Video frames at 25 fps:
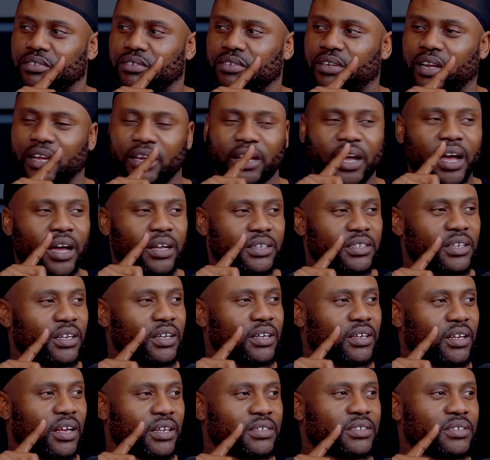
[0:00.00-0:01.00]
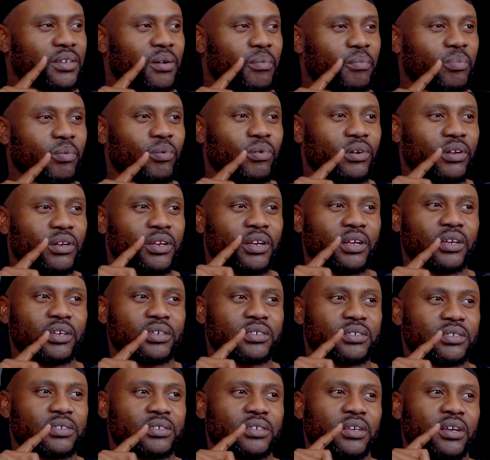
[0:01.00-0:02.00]
Like, I think at some point,
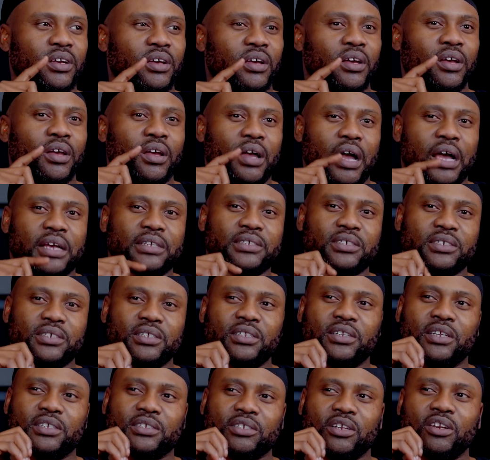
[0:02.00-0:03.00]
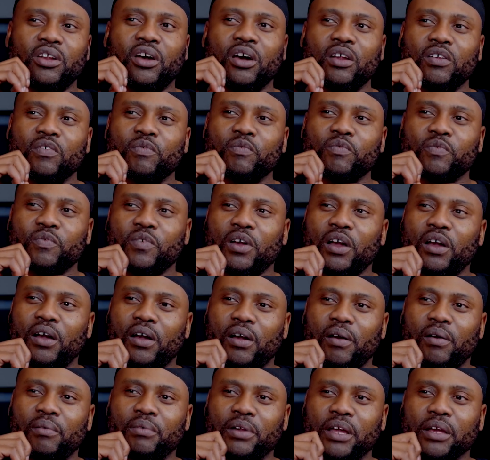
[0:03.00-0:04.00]
niggas, I see, there's a lot of,
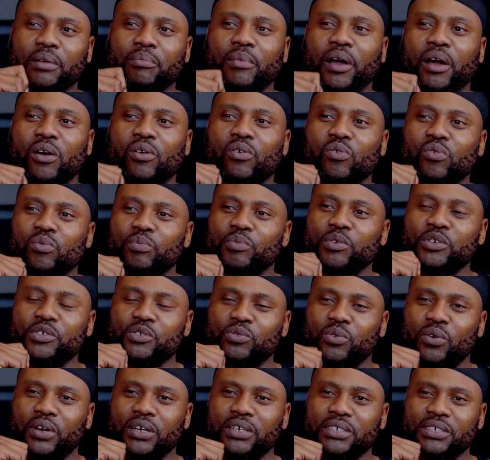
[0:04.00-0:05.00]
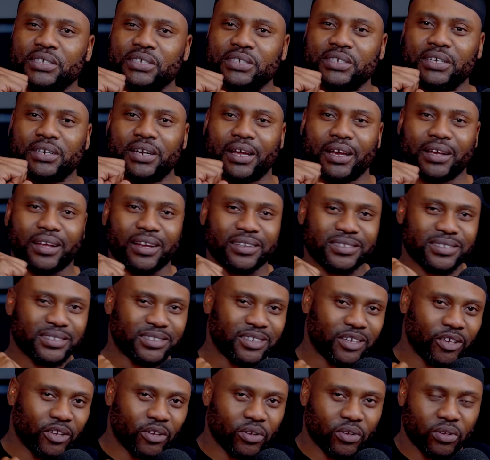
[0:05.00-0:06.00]
like, my homies who I see, like, are
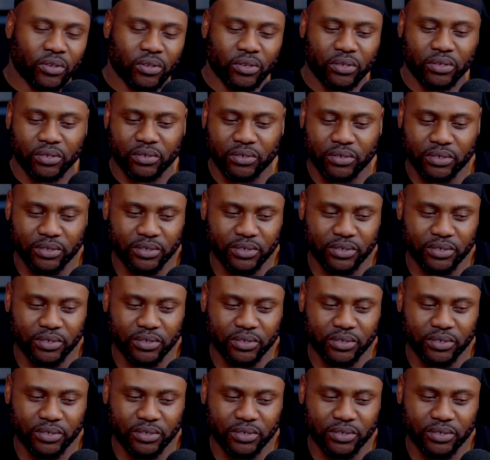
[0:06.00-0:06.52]
still